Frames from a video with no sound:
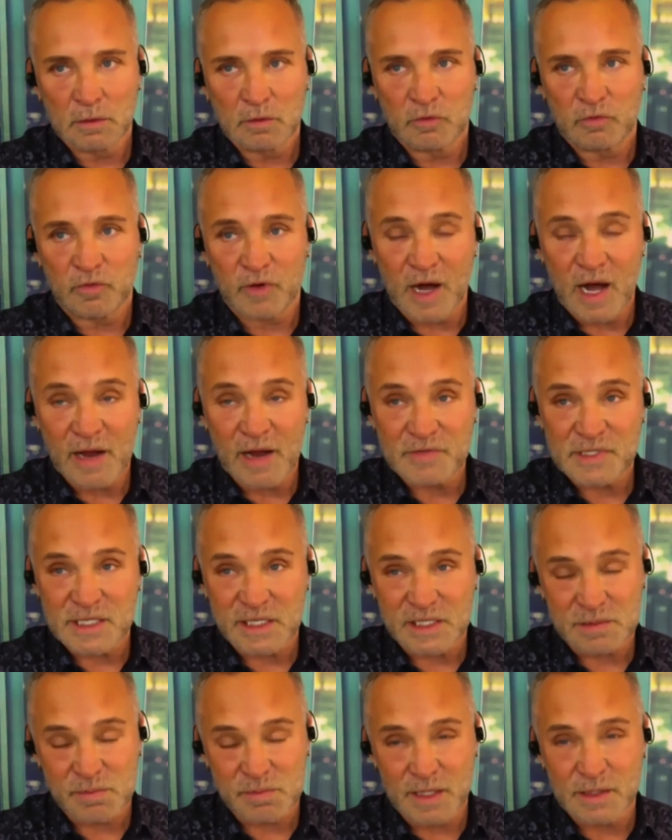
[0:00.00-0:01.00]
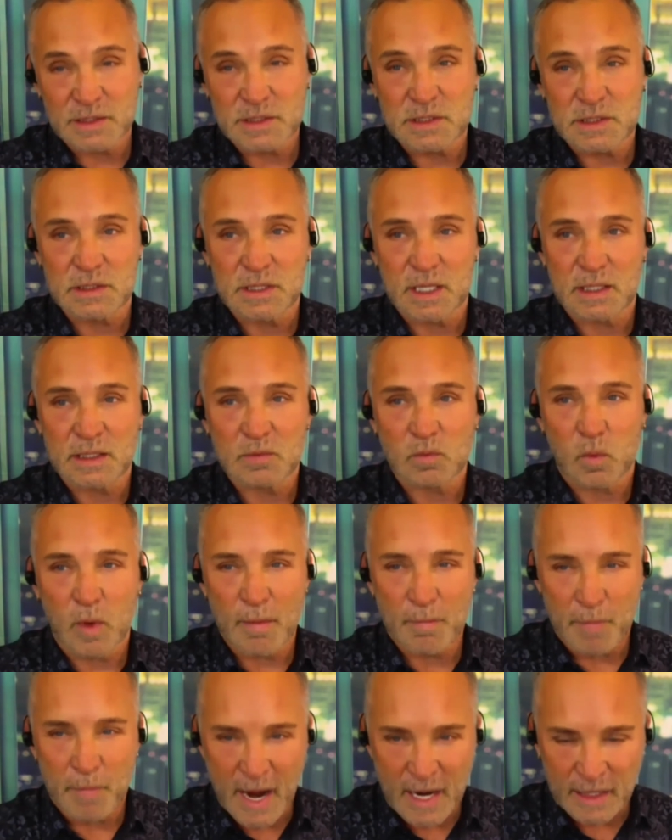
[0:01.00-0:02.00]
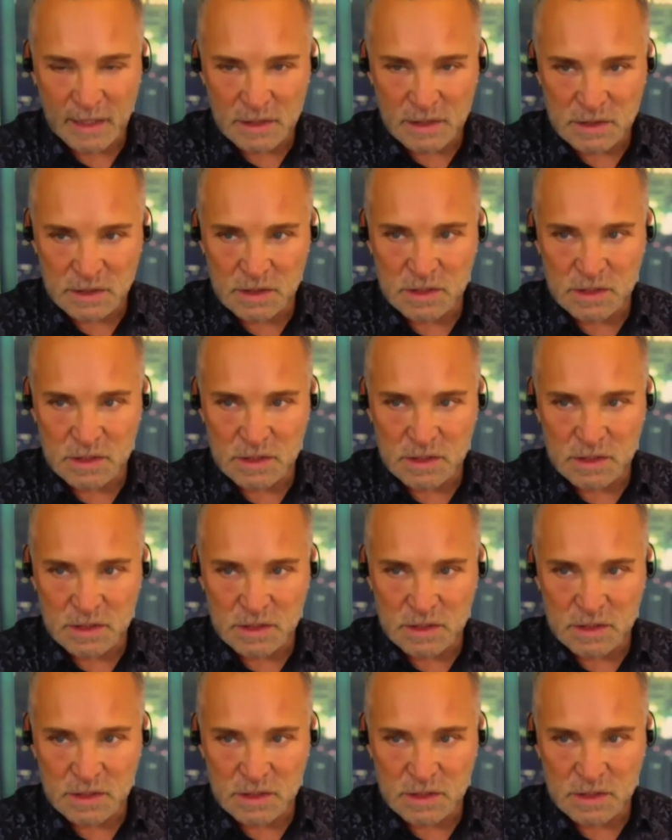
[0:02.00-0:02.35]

5-6 months, and then went back into